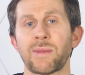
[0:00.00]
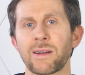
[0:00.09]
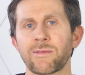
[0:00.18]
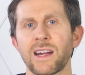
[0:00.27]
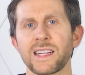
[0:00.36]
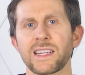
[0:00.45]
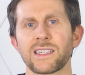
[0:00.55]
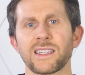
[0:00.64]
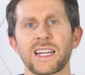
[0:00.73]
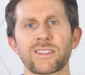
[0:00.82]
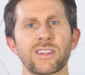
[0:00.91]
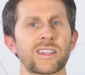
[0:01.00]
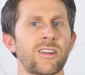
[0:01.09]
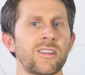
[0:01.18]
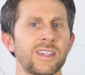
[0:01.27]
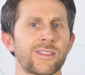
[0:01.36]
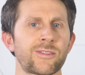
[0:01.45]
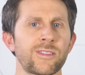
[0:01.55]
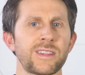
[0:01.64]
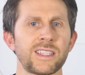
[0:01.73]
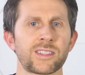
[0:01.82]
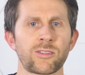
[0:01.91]
By running an electric current
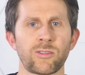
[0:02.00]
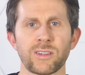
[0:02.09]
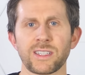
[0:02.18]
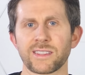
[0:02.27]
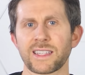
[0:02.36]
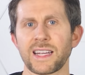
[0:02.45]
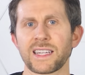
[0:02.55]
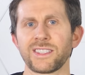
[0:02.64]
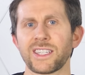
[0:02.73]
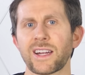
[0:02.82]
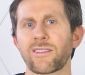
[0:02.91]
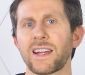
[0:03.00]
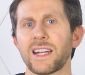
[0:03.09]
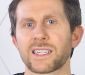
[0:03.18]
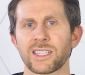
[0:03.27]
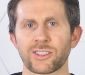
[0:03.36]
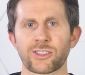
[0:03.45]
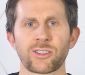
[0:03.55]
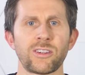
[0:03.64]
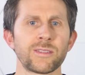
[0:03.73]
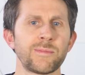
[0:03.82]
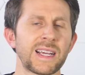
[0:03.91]
through these coils, I can generate a controlled